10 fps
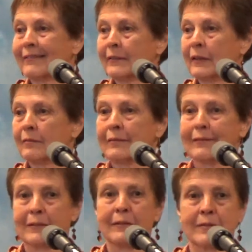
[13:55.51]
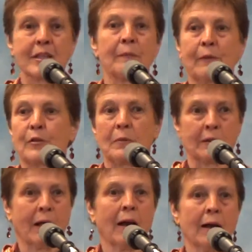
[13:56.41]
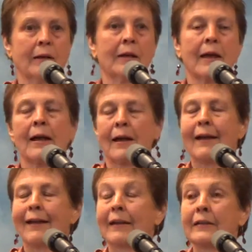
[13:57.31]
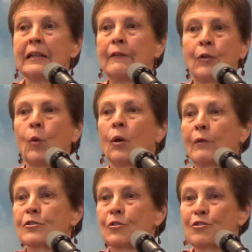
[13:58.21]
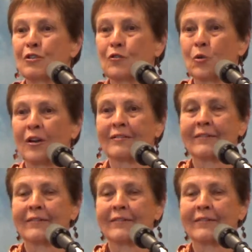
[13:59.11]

that something was meant, and I didn't even know what I was searching for.